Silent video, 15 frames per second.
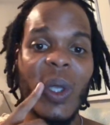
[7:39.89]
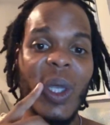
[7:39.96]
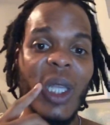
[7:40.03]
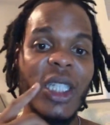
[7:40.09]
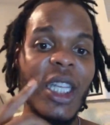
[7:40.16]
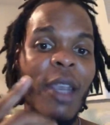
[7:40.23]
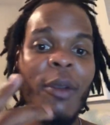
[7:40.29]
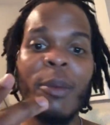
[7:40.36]

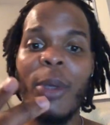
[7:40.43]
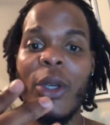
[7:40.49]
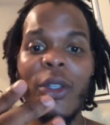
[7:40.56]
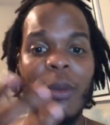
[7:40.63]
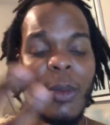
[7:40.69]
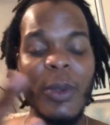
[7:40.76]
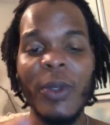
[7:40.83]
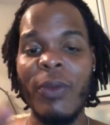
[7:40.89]
Chadwick
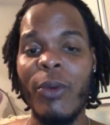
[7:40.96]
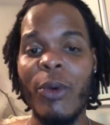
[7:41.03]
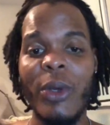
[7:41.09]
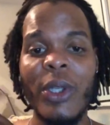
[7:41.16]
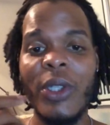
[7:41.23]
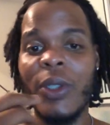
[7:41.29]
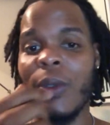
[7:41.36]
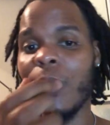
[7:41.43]
Boseman was
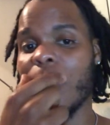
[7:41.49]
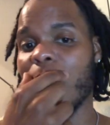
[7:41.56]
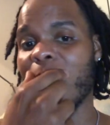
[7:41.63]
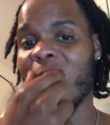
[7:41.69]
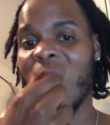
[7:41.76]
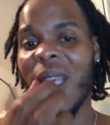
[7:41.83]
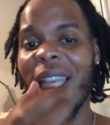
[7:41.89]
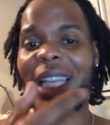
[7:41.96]
42.
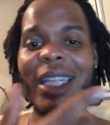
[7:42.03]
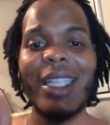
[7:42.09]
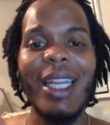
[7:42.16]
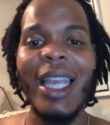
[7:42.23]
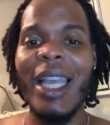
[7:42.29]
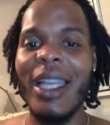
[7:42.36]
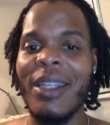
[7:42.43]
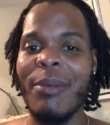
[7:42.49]
His
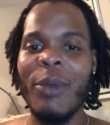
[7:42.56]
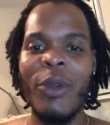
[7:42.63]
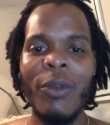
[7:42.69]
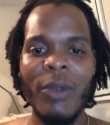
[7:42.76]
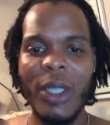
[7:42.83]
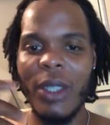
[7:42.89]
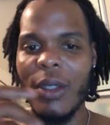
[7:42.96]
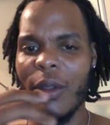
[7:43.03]
last
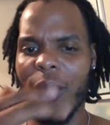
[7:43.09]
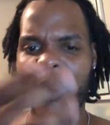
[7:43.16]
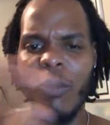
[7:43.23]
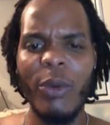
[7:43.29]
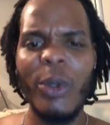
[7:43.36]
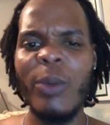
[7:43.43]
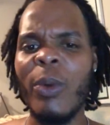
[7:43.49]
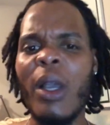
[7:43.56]
movie,
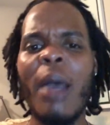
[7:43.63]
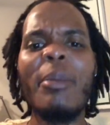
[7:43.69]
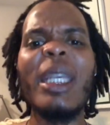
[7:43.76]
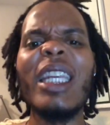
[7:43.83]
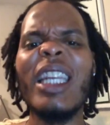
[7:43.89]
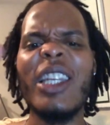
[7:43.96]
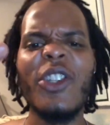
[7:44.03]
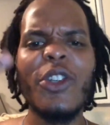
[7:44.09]
I'm
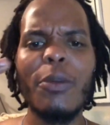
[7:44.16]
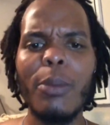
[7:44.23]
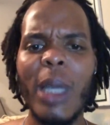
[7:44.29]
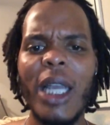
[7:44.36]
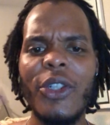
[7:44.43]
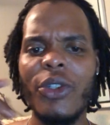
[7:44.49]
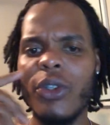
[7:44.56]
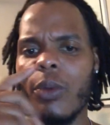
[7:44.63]
getting into
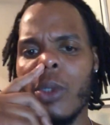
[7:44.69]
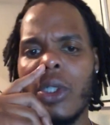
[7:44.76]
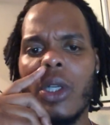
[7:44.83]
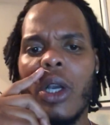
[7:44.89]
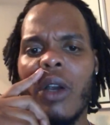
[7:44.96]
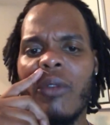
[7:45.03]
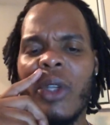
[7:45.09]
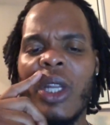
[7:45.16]
gematria with
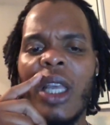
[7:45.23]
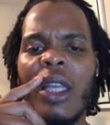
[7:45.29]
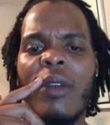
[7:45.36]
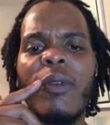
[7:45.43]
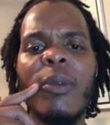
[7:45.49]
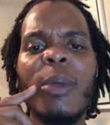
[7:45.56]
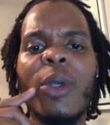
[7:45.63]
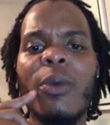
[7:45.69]
y'all. If you're not
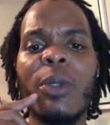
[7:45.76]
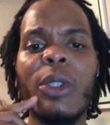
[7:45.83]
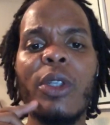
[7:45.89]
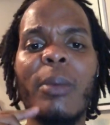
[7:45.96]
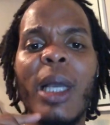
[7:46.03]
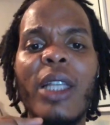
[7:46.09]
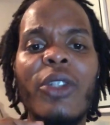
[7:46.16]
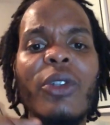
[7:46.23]
familiar with
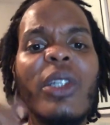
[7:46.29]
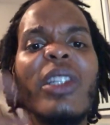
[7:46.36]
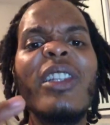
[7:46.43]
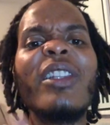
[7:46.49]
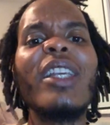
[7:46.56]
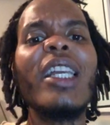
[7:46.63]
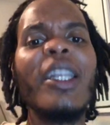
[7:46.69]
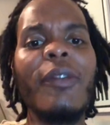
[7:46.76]
gematria, it's the
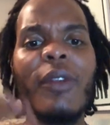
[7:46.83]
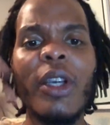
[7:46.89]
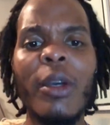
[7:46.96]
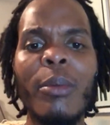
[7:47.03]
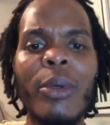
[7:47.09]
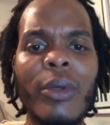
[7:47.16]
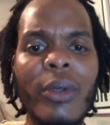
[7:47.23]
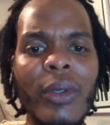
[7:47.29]
study of
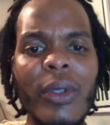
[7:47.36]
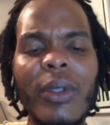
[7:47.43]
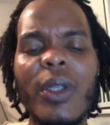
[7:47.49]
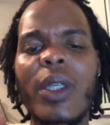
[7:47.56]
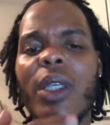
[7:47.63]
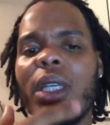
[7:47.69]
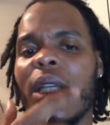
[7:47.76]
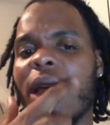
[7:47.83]
numbers
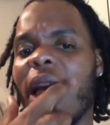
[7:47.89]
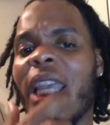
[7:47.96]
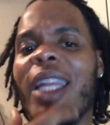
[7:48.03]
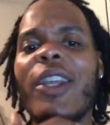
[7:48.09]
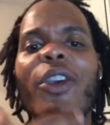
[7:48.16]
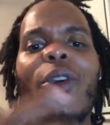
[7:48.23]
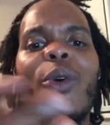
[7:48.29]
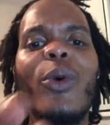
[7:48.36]
and
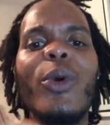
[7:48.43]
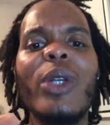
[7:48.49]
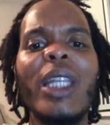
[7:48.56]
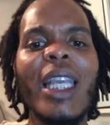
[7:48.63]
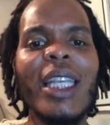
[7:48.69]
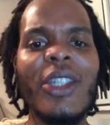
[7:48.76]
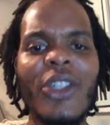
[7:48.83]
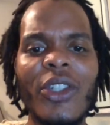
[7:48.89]
their
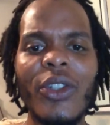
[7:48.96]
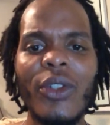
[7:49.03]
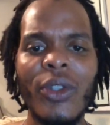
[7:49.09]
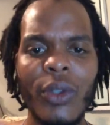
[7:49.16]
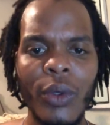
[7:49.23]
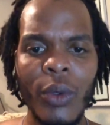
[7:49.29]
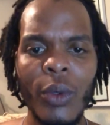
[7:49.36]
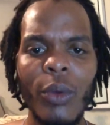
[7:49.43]
correlation
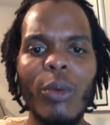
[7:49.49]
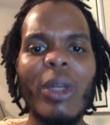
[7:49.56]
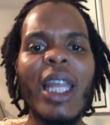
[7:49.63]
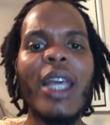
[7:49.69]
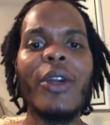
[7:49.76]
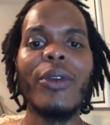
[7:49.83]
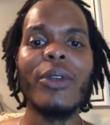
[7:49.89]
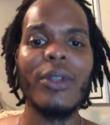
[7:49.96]
to
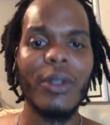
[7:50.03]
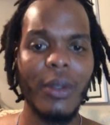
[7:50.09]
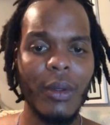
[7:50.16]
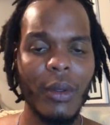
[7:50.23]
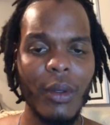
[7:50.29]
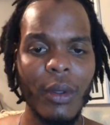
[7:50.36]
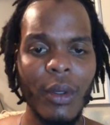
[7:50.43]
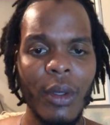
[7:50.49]
letters
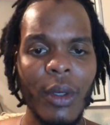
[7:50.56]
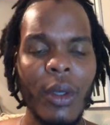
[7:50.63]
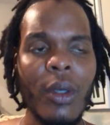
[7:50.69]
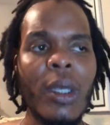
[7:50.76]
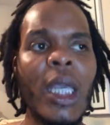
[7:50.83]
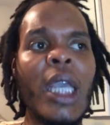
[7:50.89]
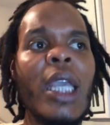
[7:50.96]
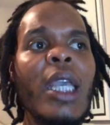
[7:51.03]

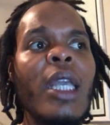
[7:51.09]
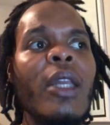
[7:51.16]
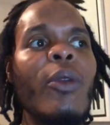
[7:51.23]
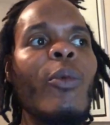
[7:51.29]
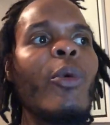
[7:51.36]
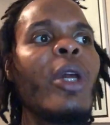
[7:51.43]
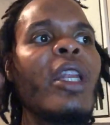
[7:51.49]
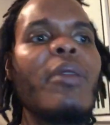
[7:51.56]
and
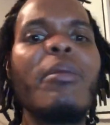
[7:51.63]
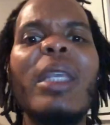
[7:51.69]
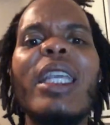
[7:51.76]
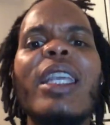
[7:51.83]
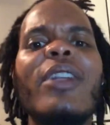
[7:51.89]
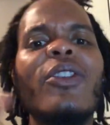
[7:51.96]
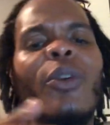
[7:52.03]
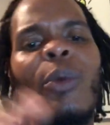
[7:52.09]
what it
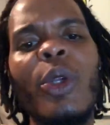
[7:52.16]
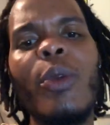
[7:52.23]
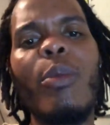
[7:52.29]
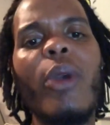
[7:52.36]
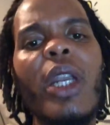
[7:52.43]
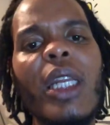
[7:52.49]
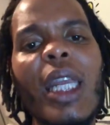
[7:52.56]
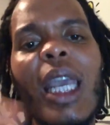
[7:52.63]
means. So when you
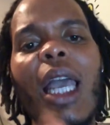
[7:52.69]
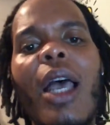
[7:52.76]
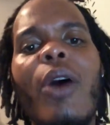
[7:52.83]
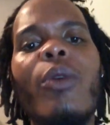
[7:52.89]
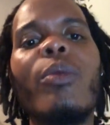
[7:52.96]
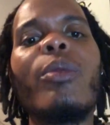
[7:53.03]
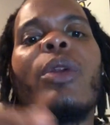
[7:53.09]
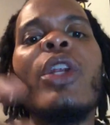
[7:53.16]
break
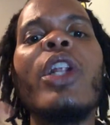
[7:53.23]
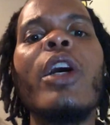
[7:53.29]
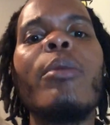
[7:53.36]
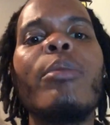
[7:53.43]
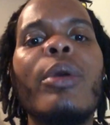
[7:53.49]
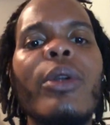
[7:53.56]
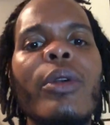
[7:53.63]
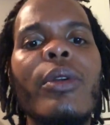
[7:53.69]
down
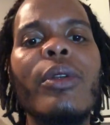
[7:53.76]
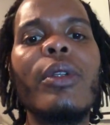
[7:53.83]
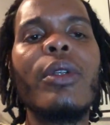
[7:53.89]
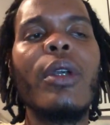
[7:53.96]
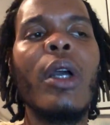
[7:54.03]
letters